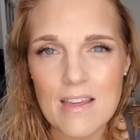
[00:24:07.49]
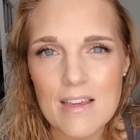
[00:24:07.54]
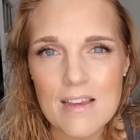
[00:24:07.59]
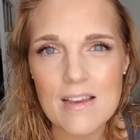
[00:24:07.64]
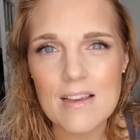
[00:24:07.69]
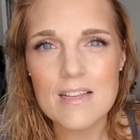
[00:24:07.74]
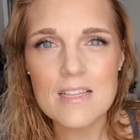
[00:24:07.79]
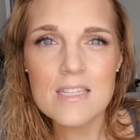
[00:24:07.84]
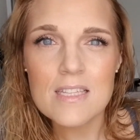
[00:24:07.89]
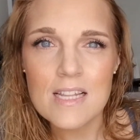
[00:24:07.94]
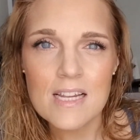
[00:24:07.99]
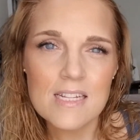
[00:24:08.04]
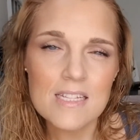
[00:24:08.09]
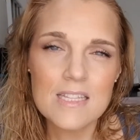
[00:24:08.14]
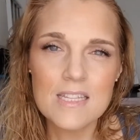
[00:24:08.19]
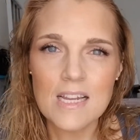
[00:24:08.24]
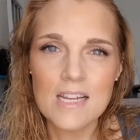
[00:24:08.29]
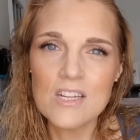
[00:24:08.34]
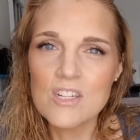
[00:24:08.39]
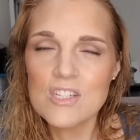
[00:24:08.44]
because
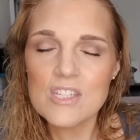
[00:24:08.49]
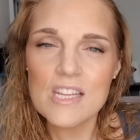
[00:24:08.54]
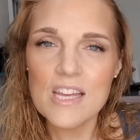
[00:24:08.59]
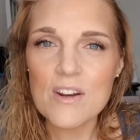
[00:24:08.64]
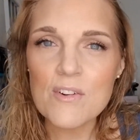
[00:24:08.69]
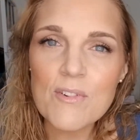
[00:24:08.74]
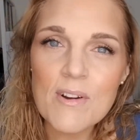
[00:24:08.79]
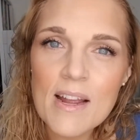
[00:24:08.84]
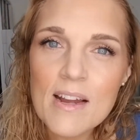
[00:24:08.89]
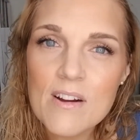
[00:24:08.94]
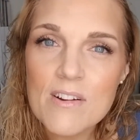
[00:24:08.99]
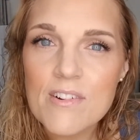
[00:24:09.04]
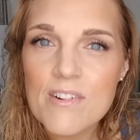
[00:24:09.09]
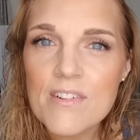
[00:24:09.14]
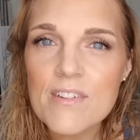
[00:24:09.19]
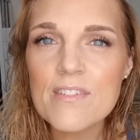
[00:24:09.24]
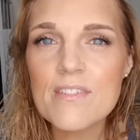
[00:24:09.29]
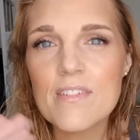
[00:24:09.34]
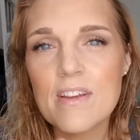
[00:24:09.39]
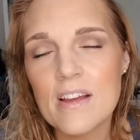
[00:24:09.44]
I just get around.
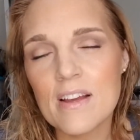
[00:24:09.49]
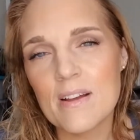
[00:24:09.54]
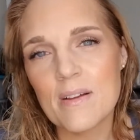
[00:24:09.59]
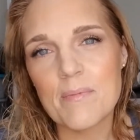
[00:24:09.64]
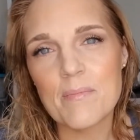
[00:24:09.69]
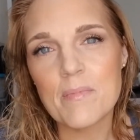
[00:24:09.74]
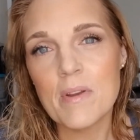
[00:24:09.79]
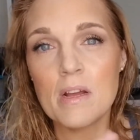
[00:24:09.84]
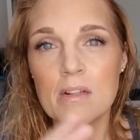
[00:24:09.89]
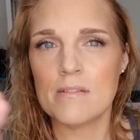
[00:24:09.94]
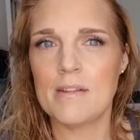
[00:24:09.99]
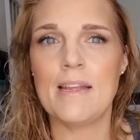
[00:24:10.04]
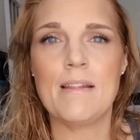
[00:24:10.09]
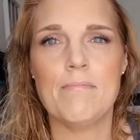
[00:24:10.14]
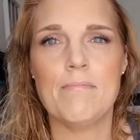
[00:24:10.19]
Not like,